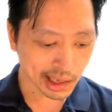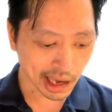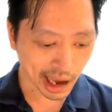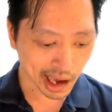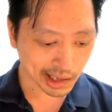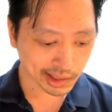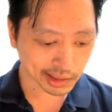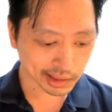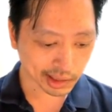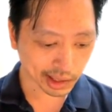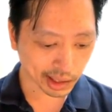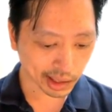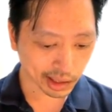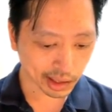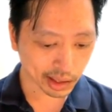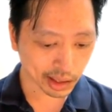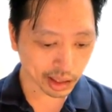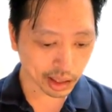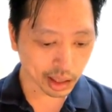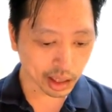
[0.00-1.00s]

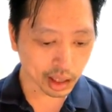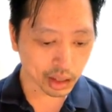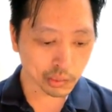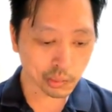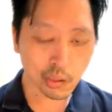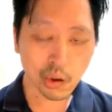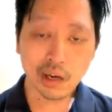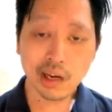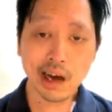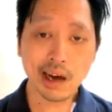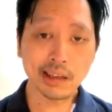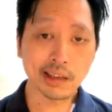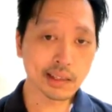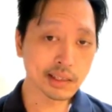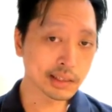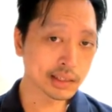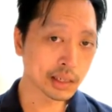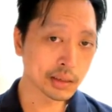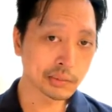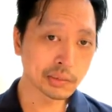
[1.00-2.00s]
asking, what are the
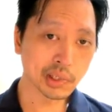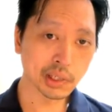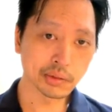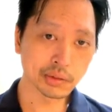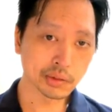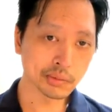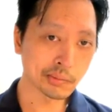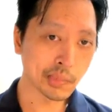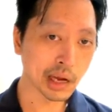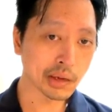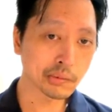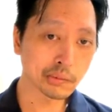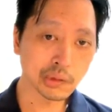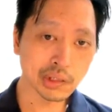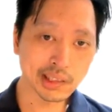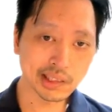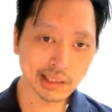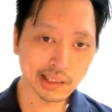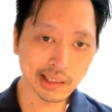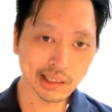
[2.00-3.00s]
symptoms might we
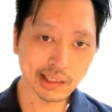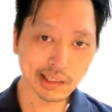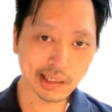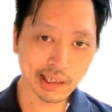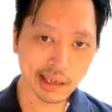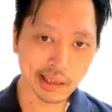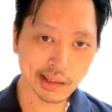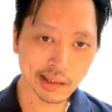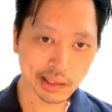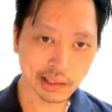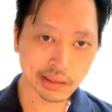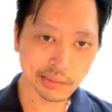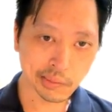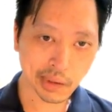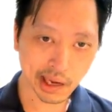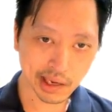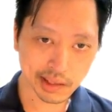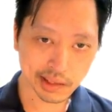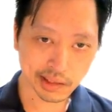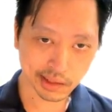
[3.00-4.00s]
see in this
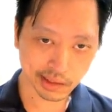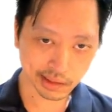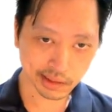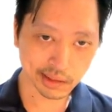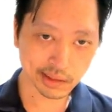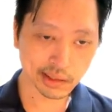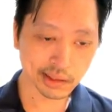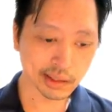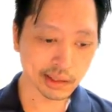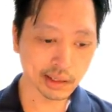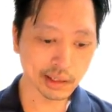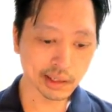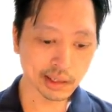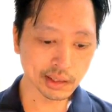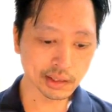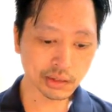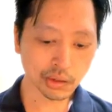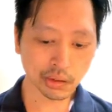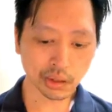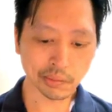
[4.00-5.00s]
patient?
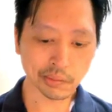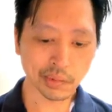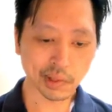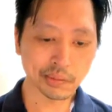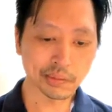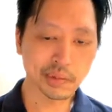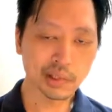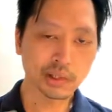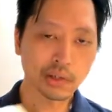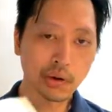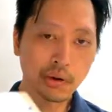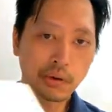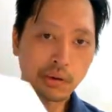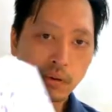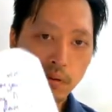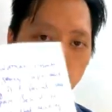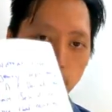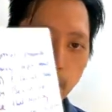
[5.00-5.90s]
So let me, let me show you.